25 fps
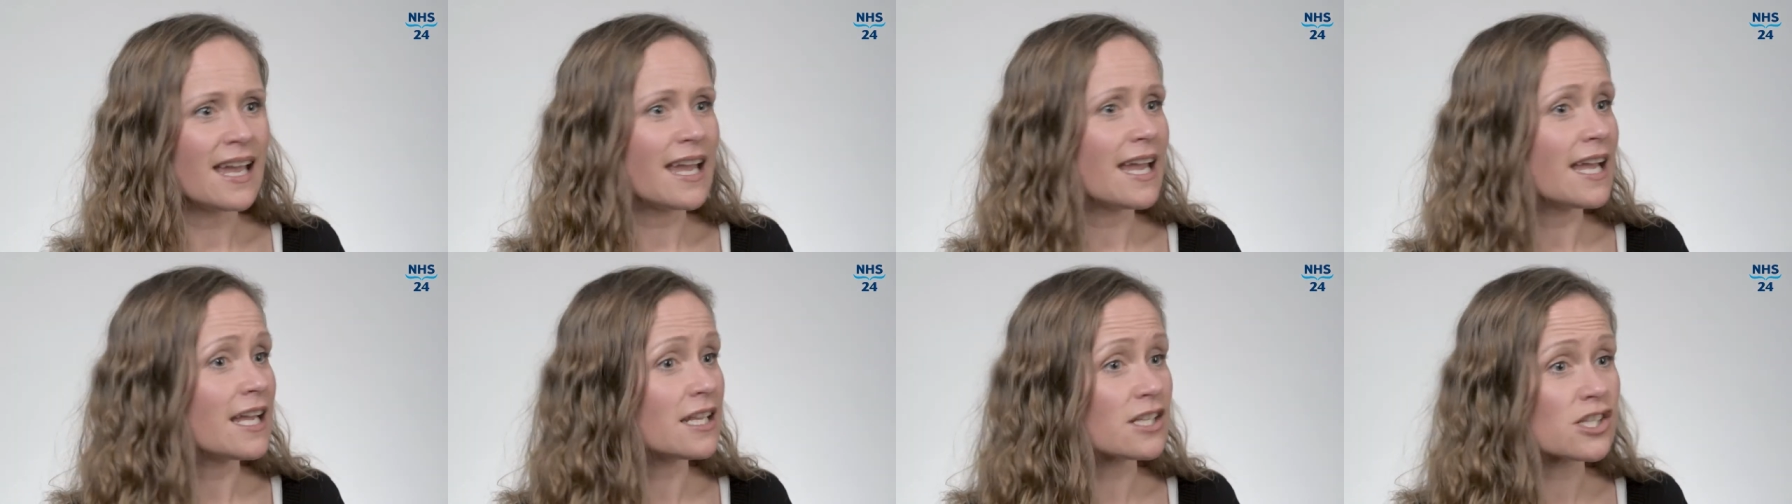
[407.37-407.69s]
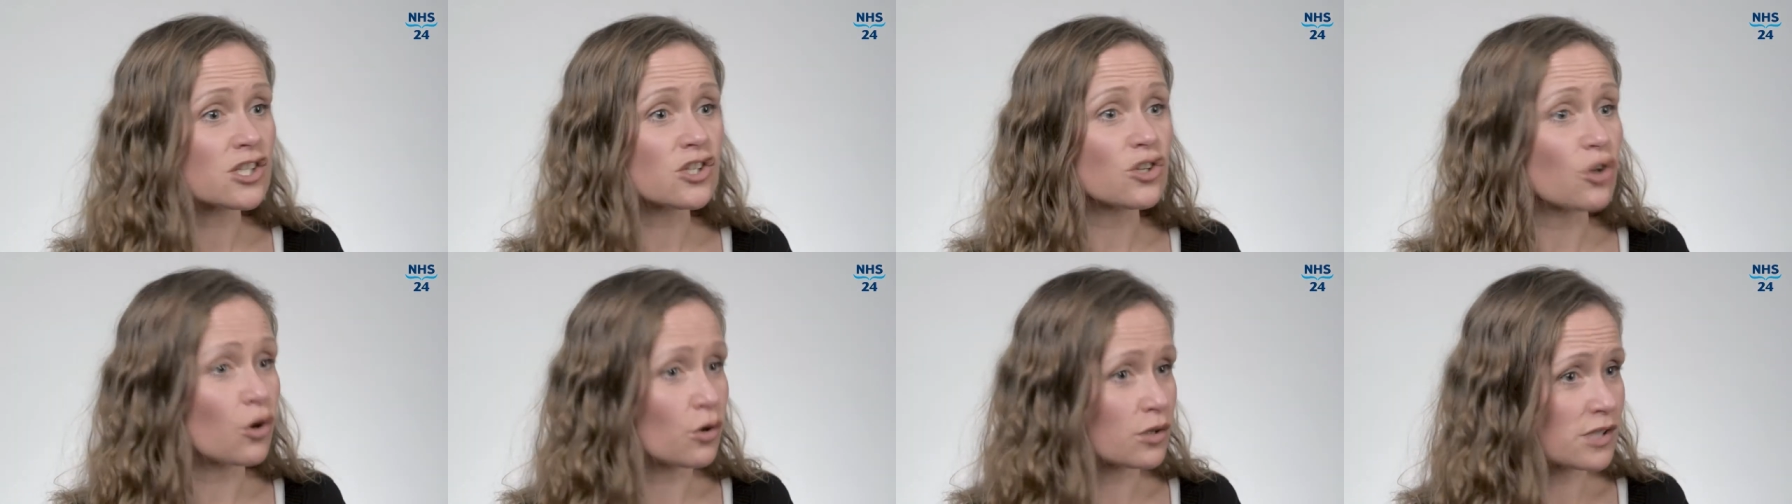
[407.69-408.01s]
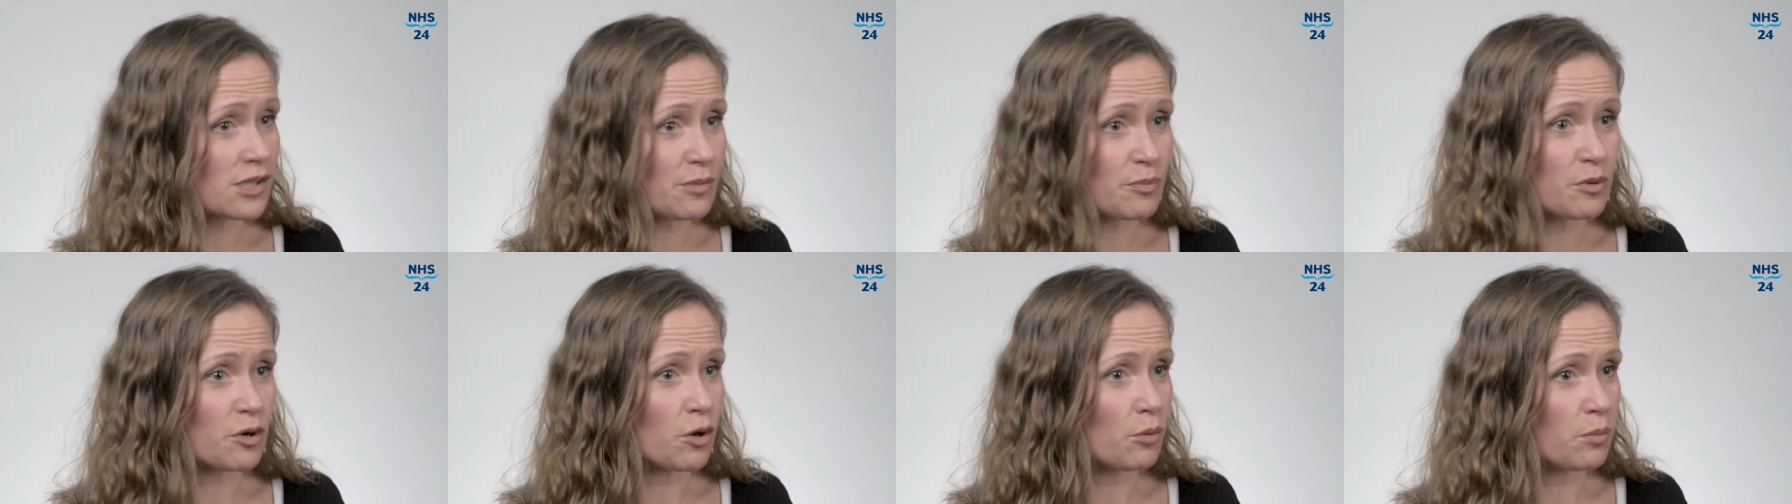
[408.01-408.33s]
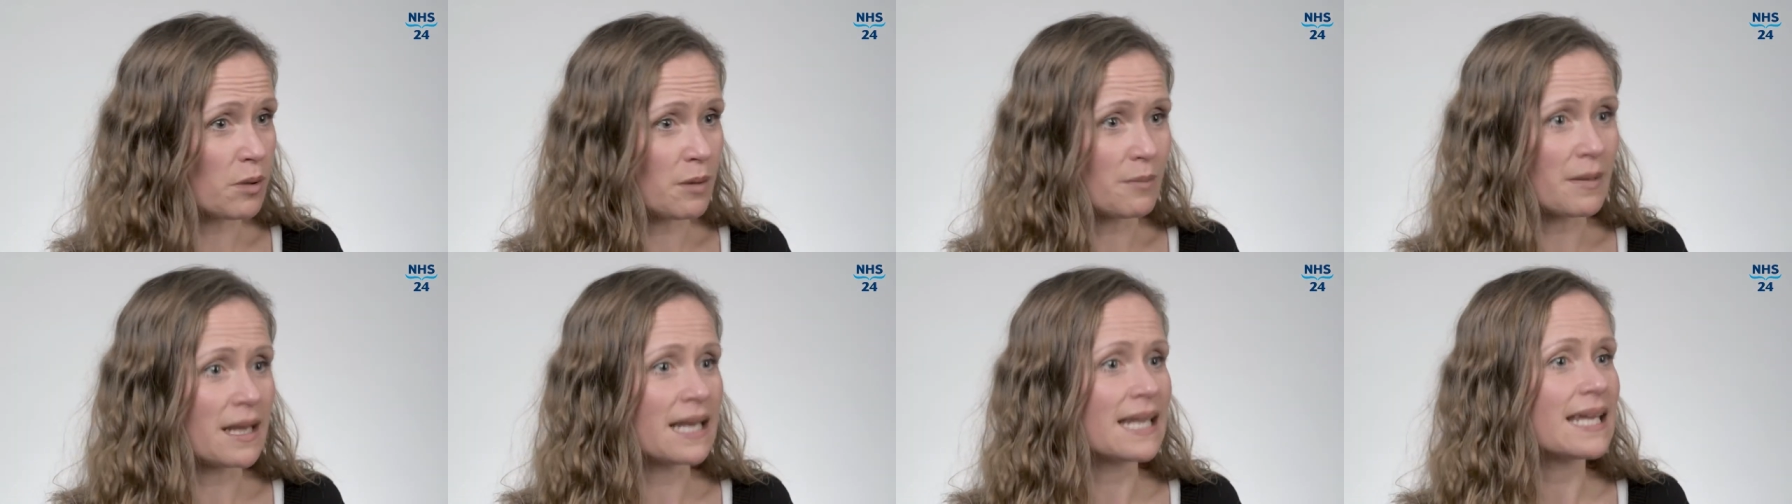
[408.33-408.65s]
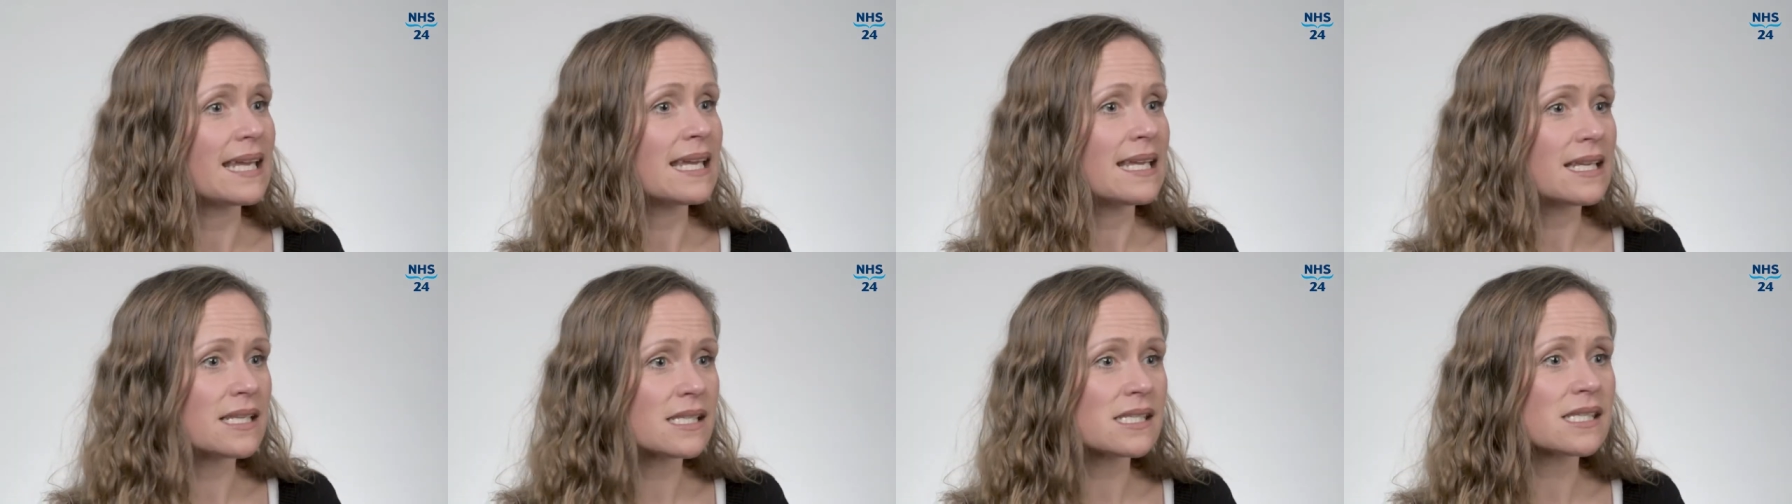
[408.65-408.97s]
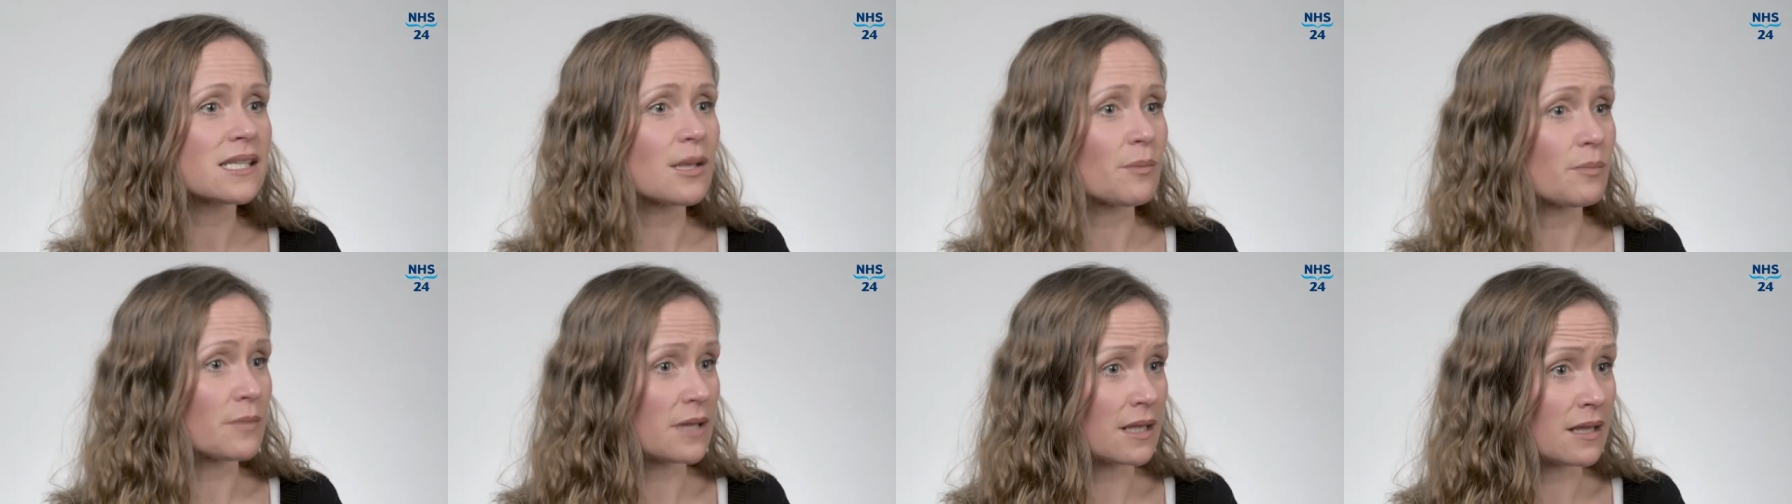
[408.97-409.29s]
it's not a problem, and it is
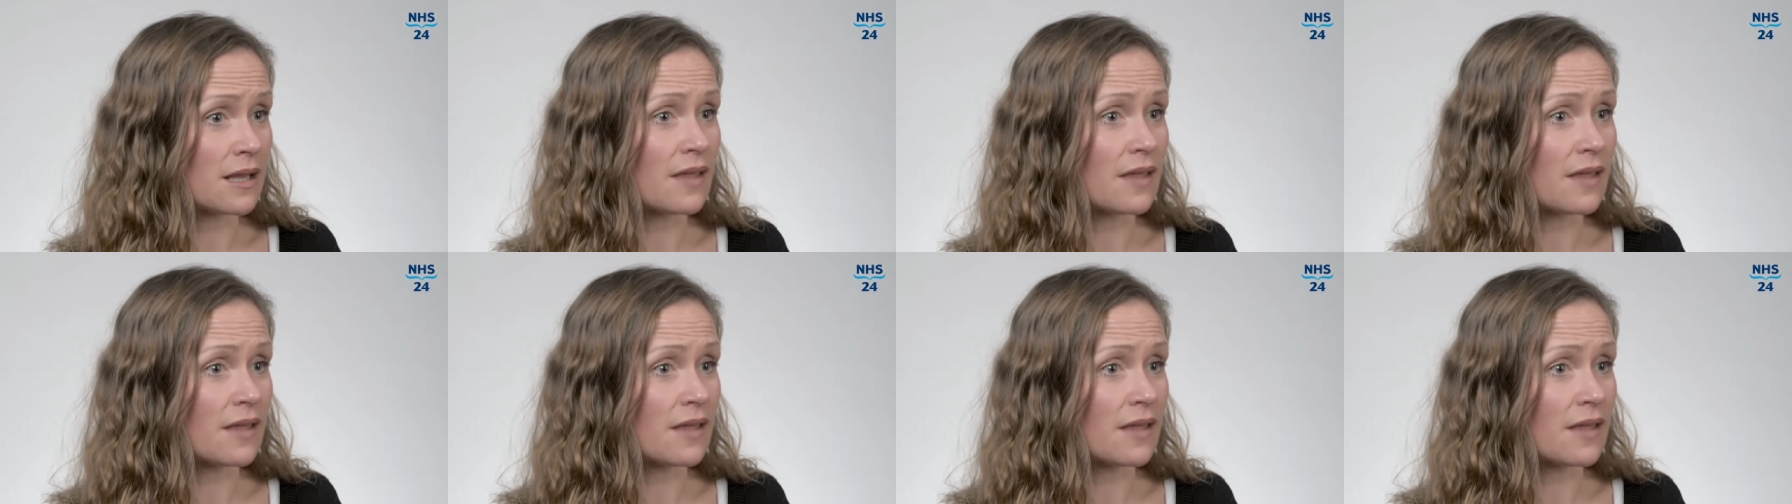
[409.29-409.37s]
something